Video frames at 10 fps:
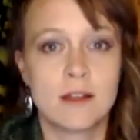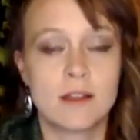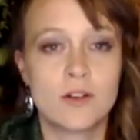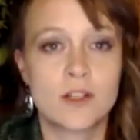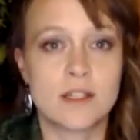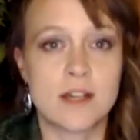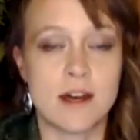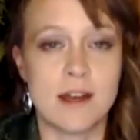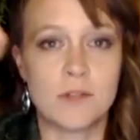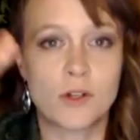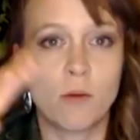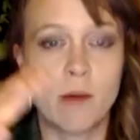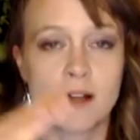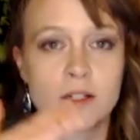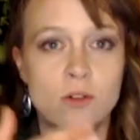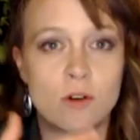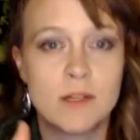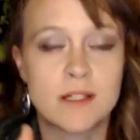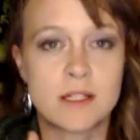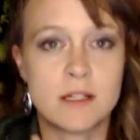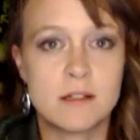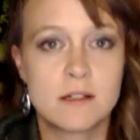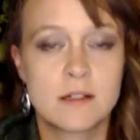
there's a time to go back to dormancy.